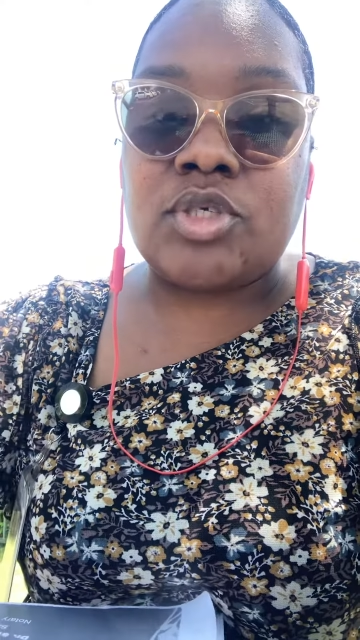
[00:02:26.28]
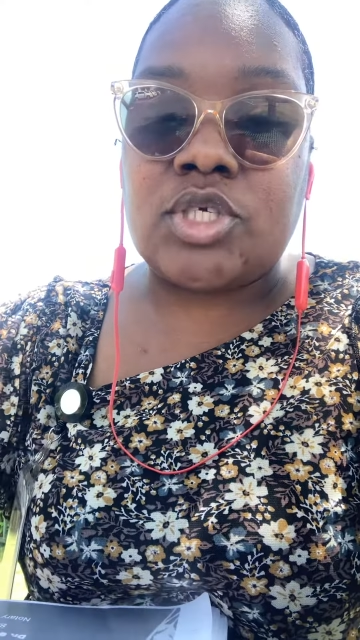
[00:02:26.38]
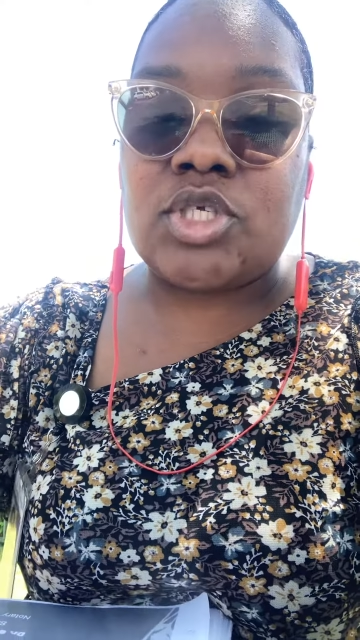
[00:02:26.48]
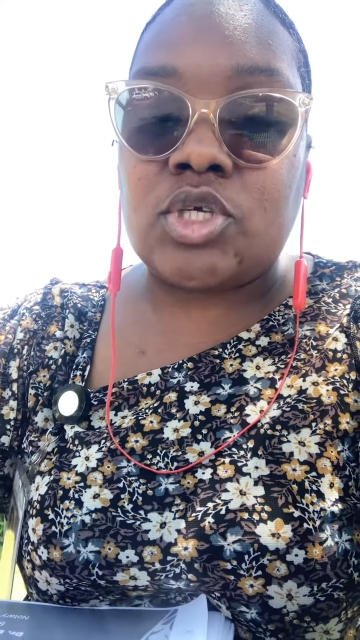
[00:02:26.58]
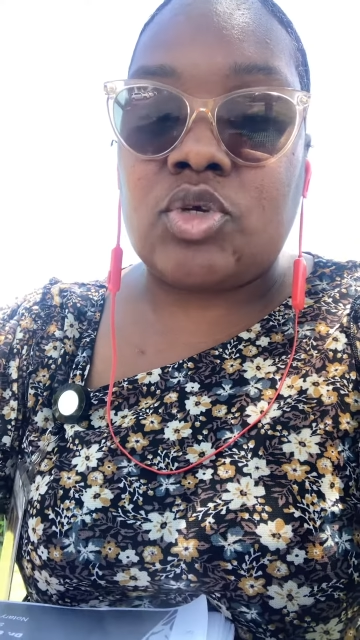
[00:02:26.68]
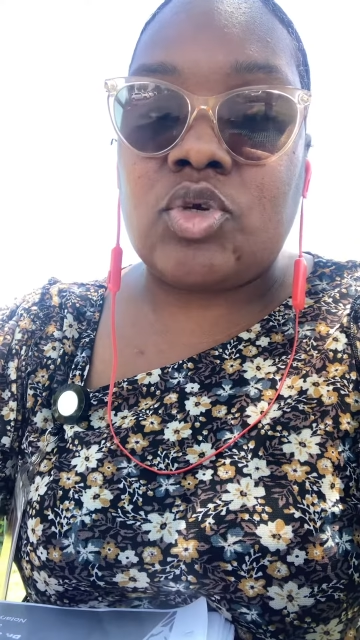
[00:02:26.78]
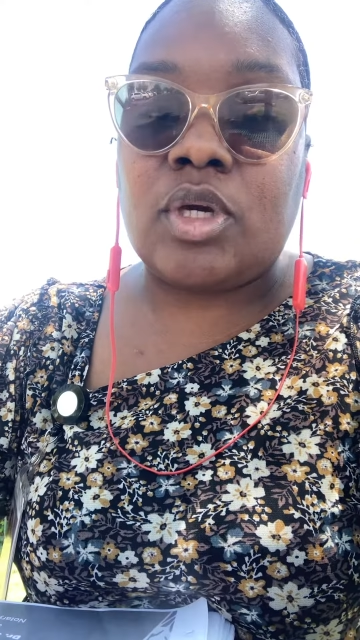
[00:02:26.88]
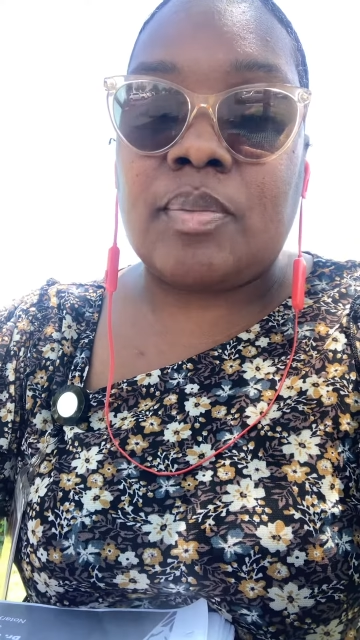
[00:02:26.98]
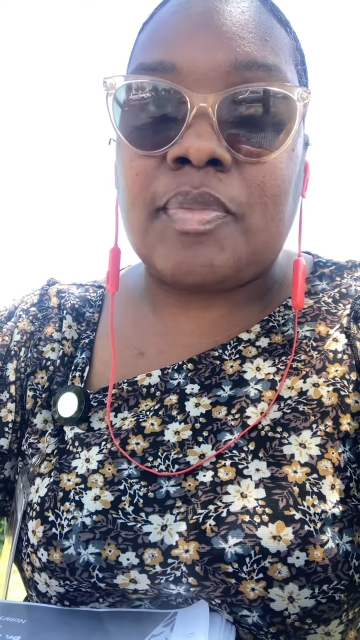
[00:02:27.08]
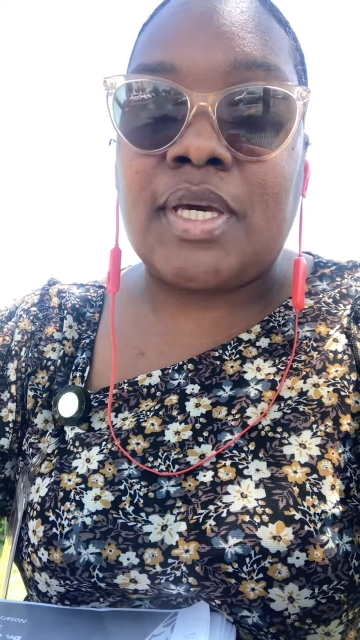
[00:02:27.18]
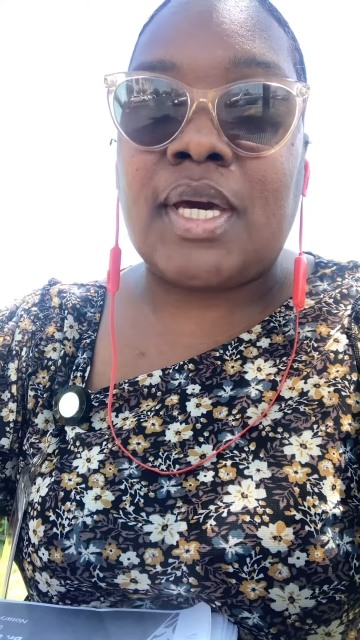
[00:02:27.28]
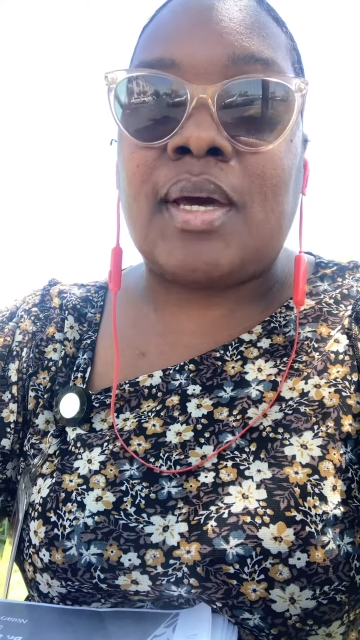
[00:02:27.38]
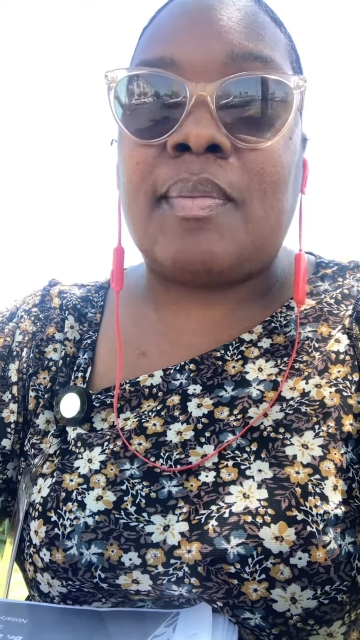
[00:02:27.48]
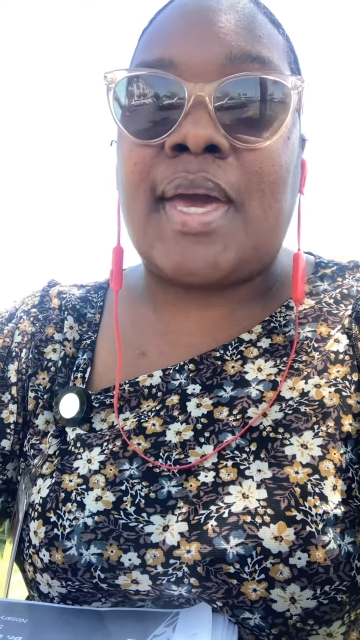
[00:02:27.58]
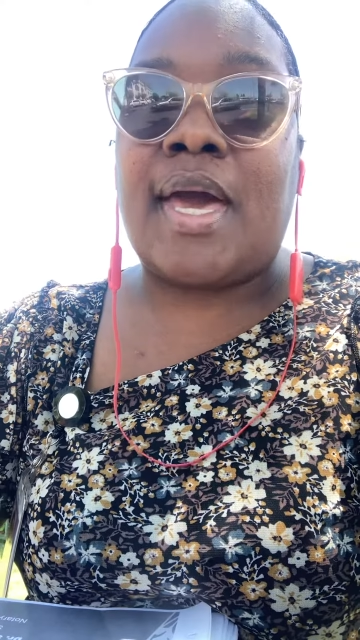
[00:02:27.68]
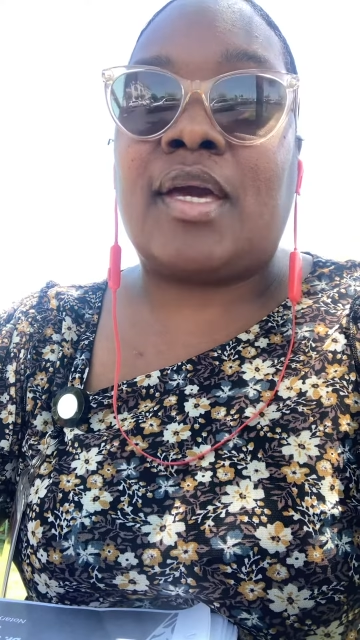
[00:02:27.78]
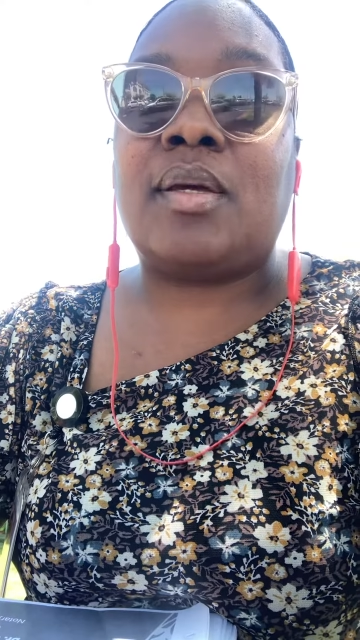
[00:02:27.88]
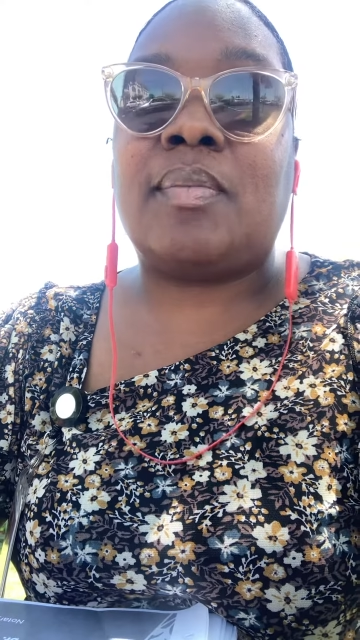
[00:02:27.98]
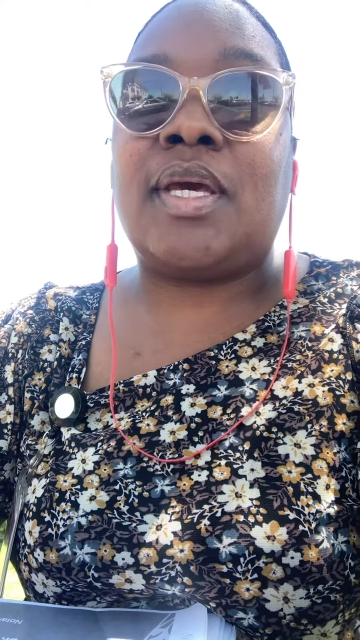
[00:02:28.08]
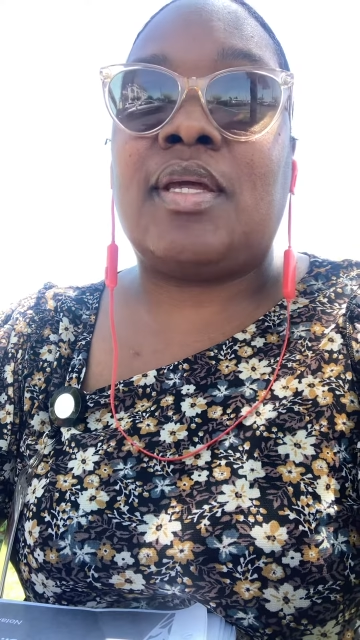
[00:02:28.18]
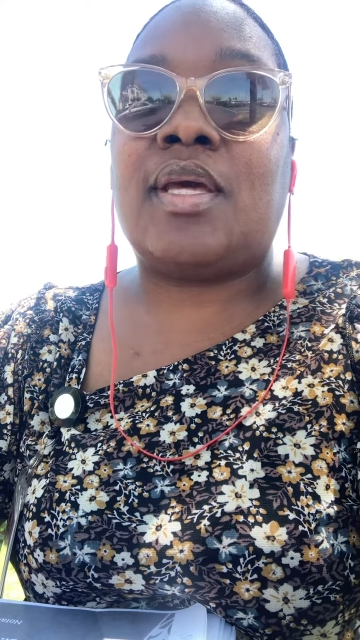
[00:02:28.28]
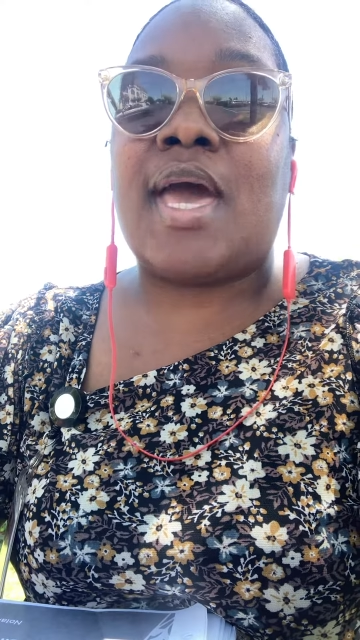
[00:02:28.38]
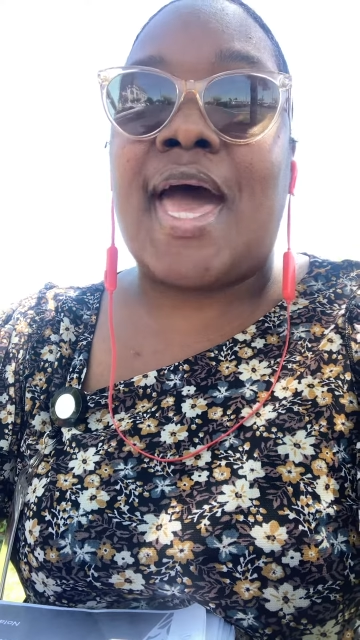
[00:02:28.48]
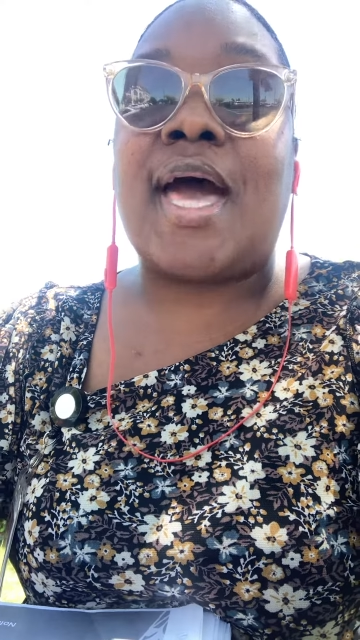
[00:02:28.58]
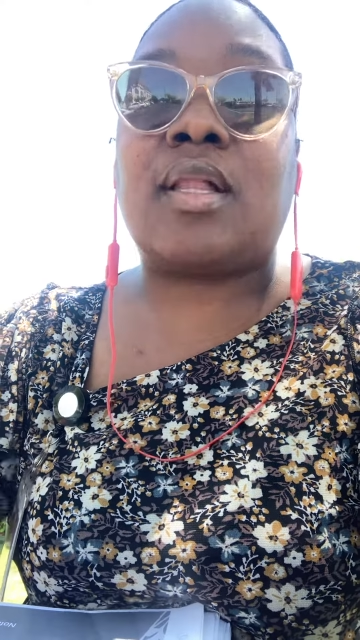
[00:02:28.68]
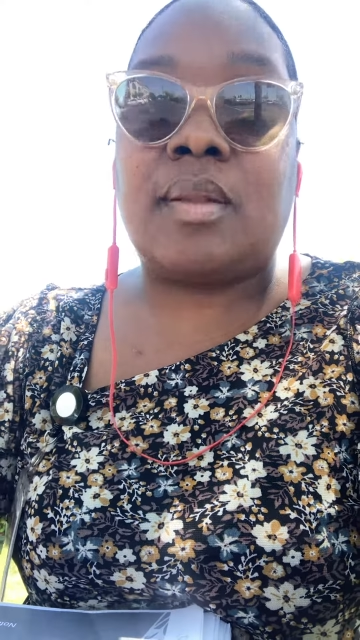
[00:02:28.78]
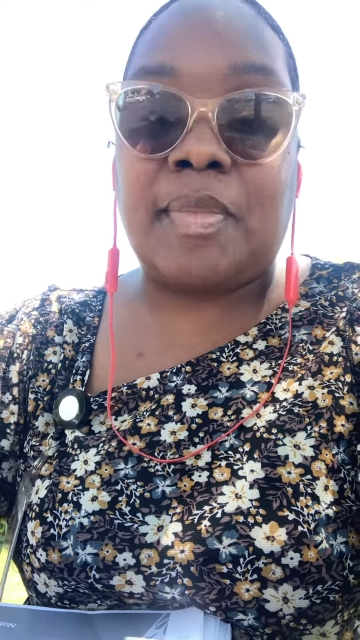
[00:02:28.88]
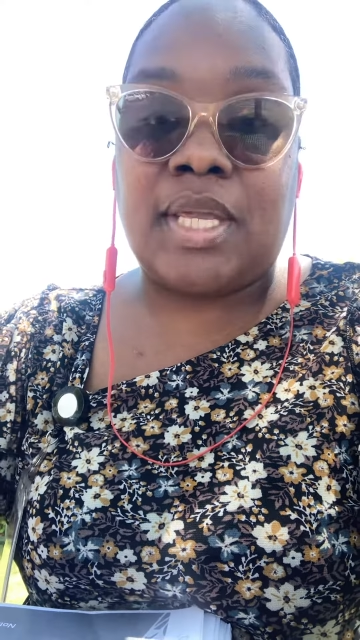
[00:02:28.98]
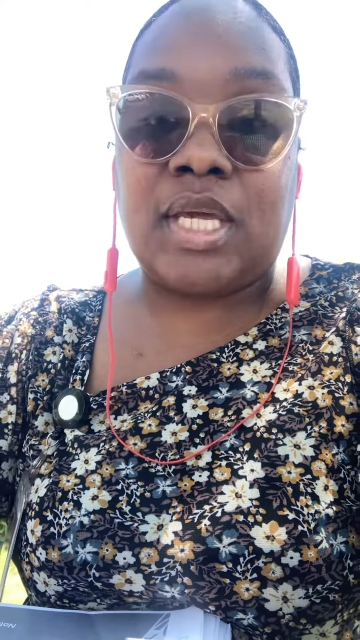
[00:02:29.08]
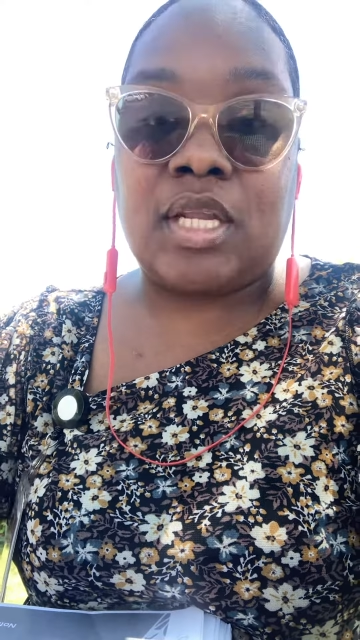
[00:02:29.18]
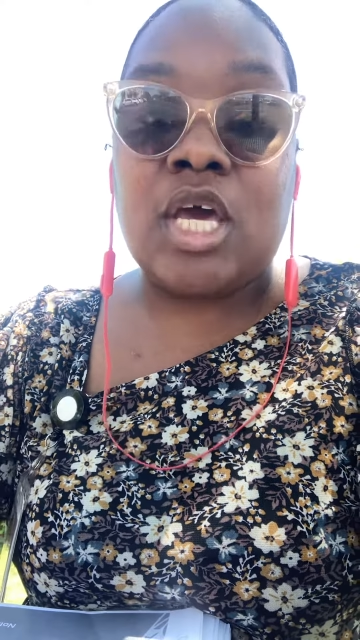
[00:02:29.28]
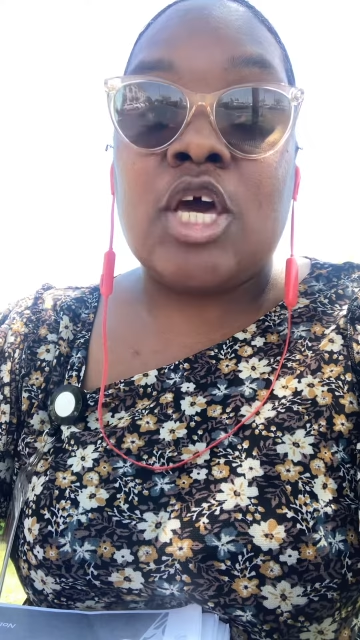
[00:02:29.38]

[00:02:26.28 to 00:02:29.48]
just so you can become acclimated